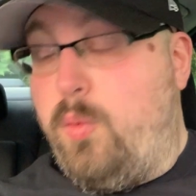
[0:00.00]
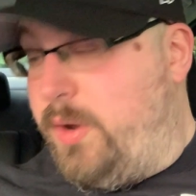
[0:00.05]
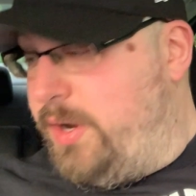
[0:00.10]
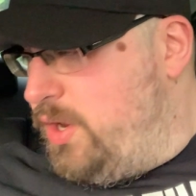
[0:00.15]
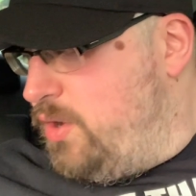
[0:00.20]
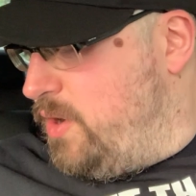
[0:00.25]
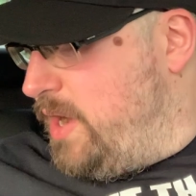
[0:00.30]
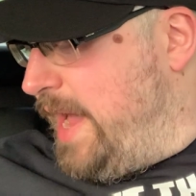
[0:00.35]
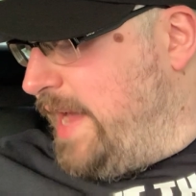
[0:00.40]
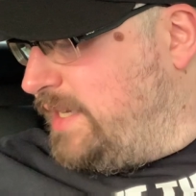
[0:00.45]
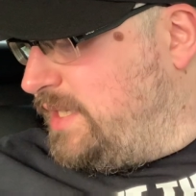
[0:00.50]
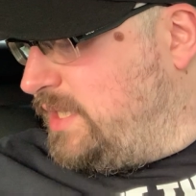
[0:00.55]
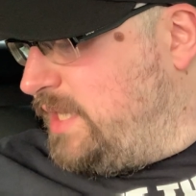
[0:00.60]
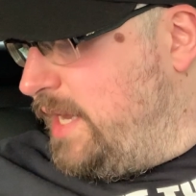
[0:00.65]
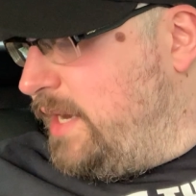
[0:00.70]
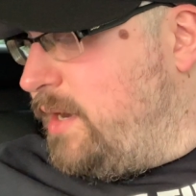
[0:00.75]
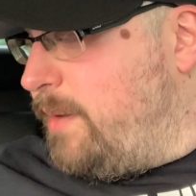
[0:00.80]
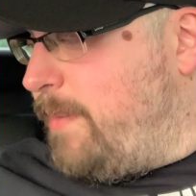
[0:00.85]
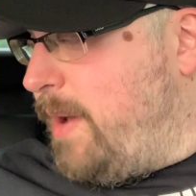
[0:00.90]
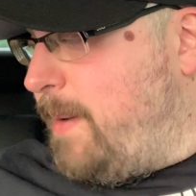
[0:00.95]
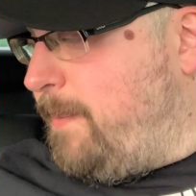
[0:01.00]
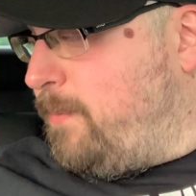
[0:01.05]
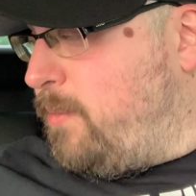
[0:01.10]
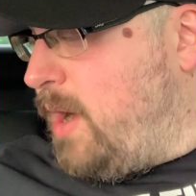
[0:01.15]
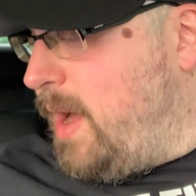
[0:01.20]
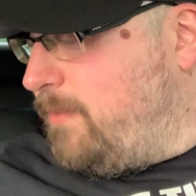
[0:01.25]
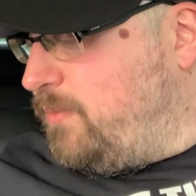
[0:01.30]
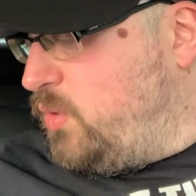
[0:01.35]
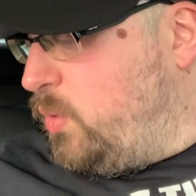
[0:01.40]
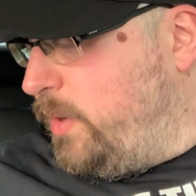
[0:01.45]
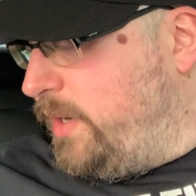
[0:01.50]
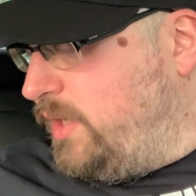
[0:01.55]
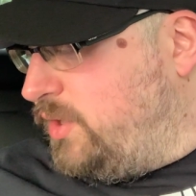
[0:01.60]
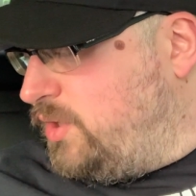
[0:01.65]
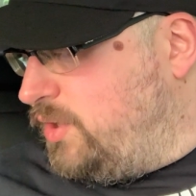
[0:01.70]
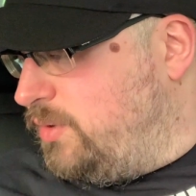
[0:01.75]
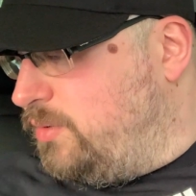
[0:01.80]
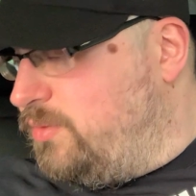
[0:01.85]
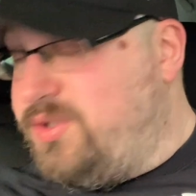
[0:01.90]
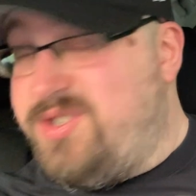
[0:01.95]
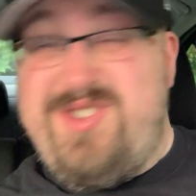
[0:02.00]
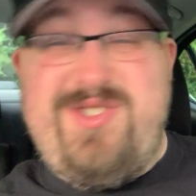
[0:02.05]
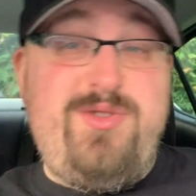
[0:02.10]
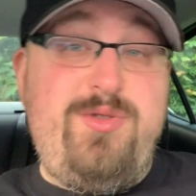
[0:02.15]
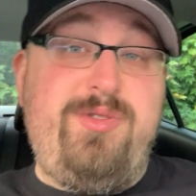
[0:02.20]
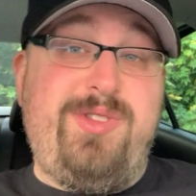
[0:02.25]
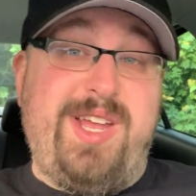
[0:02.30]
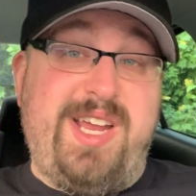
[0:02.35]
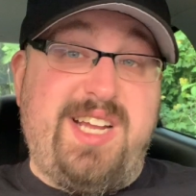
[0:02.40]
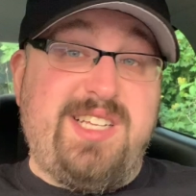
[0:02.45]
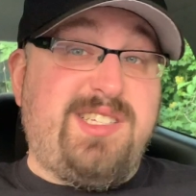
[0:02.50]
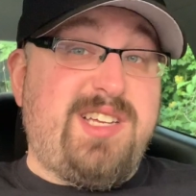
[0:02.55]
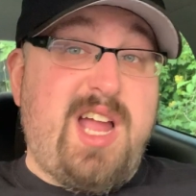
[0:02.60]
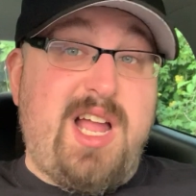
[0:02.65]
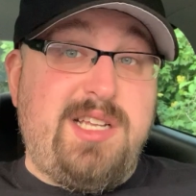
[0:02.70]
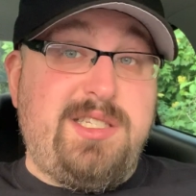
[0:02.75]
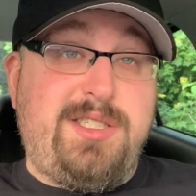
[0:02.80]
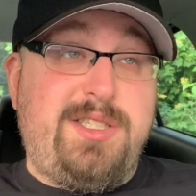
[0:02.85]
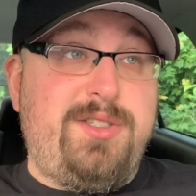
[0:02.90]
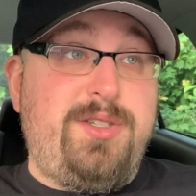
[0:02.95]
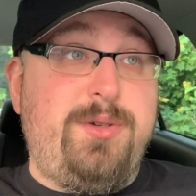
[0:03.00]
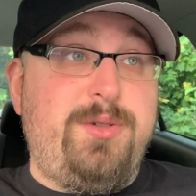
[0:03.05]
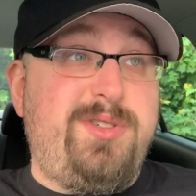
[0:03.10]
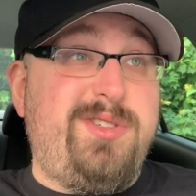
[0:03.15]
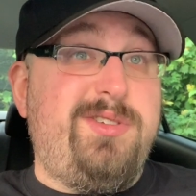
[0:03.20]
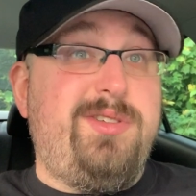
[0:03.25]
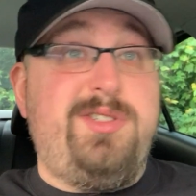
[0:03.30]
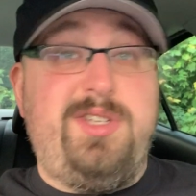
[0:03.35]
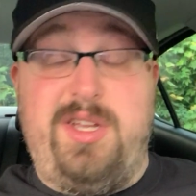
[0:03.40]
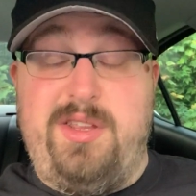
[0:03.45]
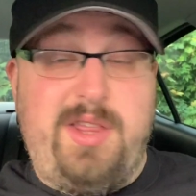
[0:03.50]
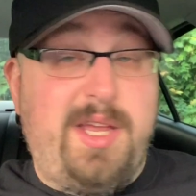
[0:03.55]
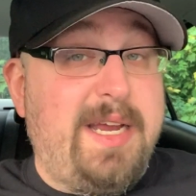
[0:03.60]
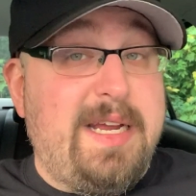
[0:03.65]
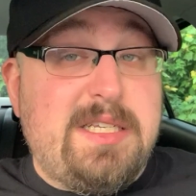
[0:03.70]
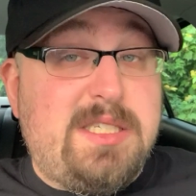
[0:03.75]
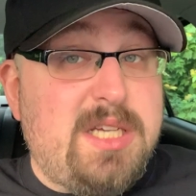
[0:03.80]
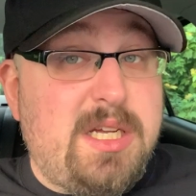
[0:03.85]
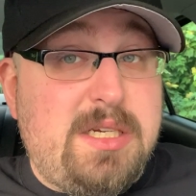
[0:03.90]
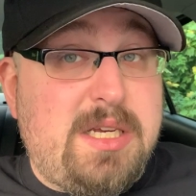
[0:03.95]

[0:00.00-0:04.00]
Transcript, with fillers: what do you guys think about Prop twenty-two? Do you think it's constitutional? Do you think it's